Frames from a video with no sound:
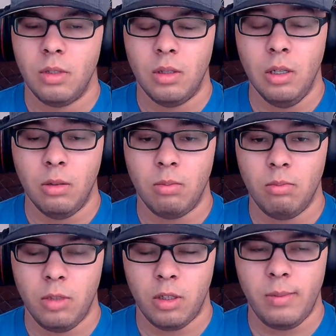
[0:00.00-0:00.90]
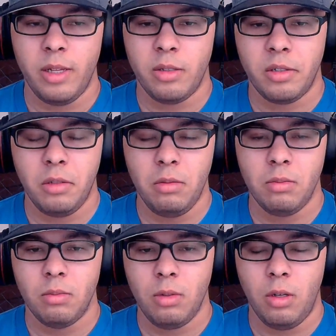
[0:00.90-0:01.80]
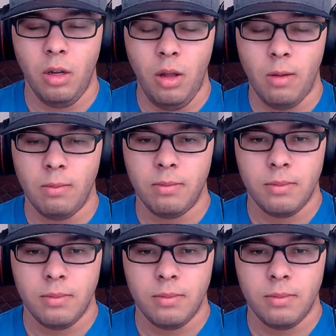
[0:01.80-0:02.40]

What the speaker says: Oh, you're gonna be there too? Cool.